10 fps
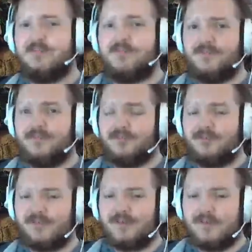different
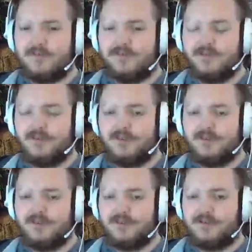playstyles you can
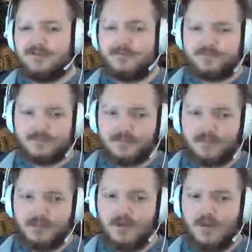consider.
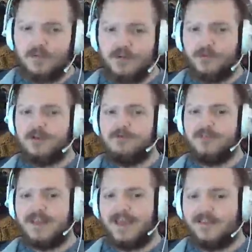When running with
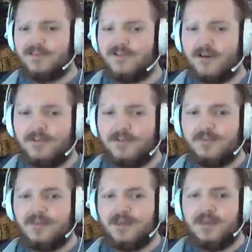an Ellie Shaman,
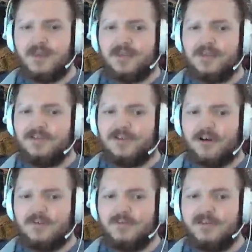the Ellie
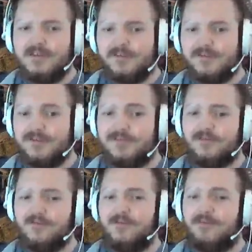Shaman is going to
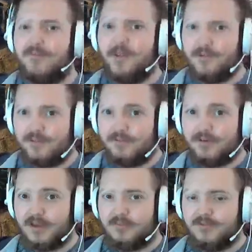do most of your
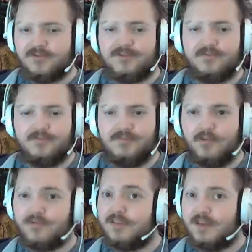damage.
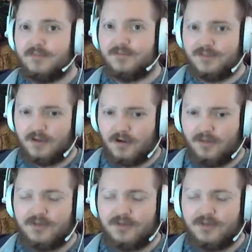Most of the damage in the comp.